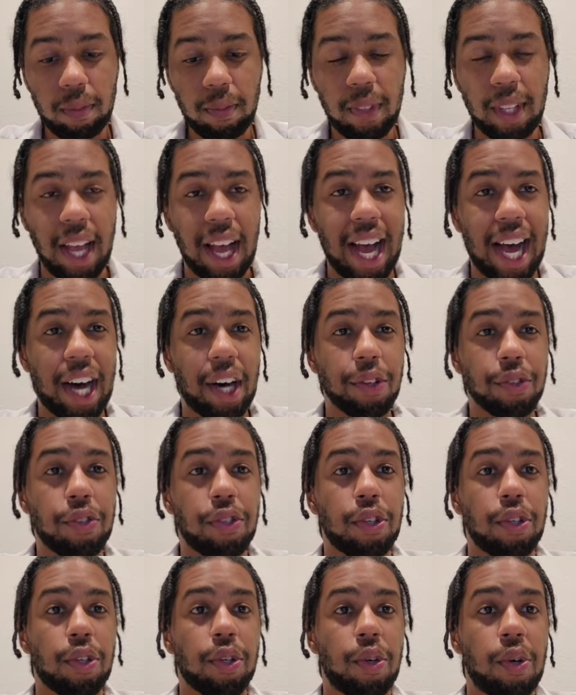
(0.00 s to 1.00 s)
how
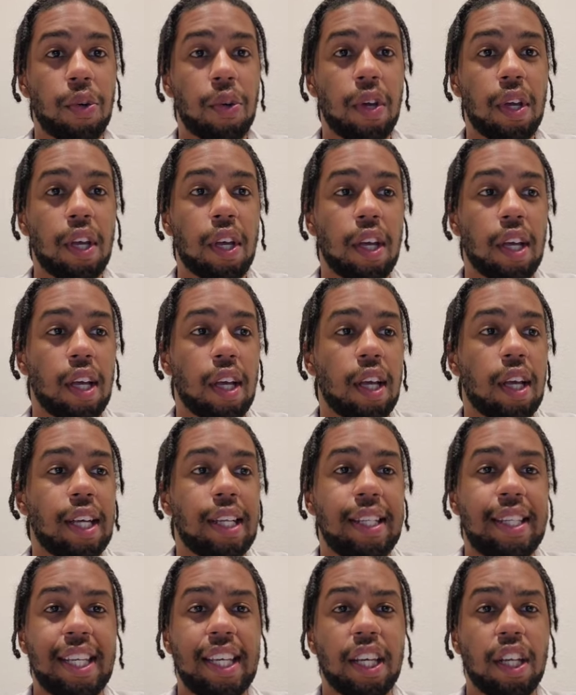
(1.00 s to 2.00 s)
to
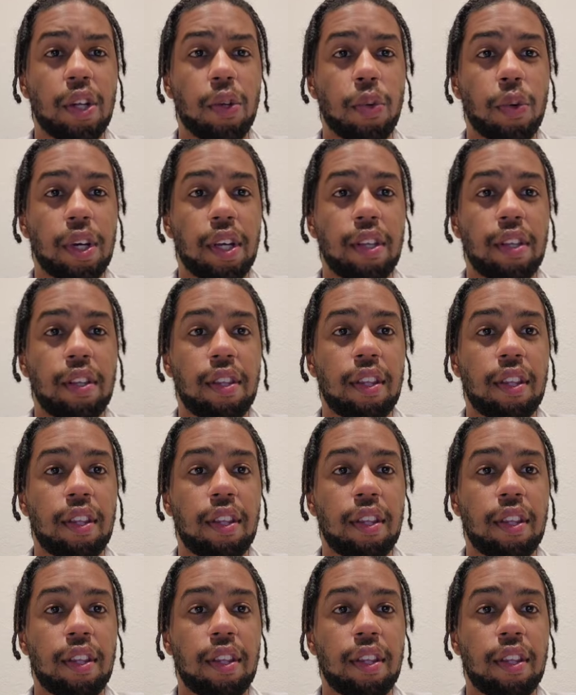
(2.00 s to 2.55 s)
deal with